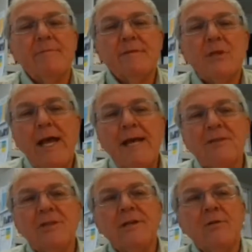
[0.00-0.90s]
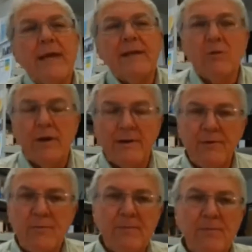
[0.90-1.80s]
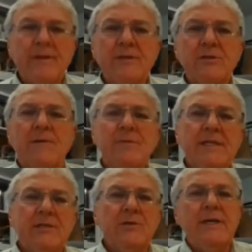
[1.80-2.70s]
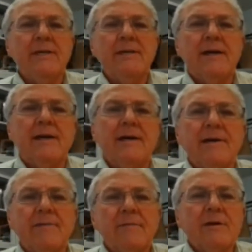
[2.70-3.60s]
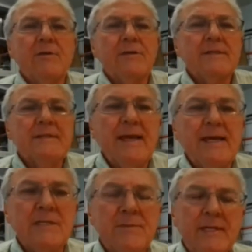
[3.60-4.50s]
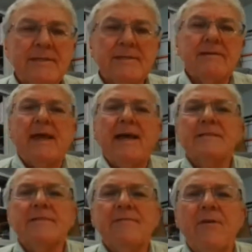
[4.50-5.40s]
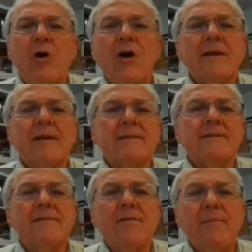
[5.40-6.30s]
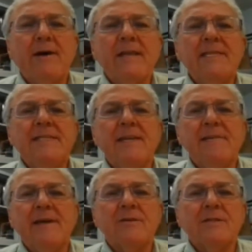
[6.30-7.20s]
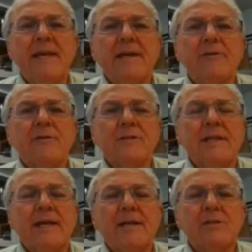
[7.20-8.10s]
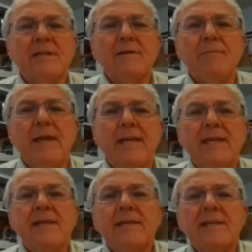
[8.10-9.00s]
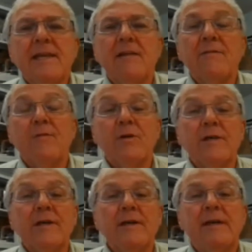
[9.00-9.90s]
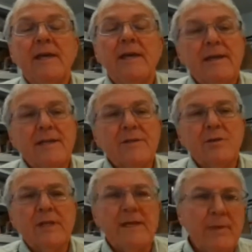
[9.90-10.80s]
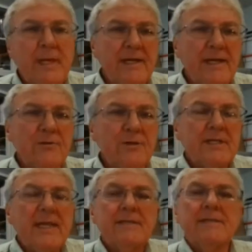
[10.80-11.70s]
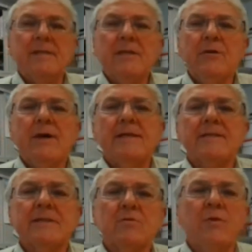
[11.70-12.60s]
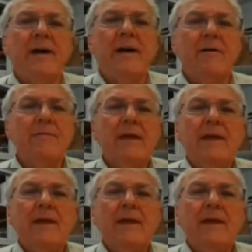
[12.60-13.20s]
So last year we had quite a few people that jumped into it. There was estimates as of August of about 18,000 acres that actually made it in California, and certainly in many other states in the US as well.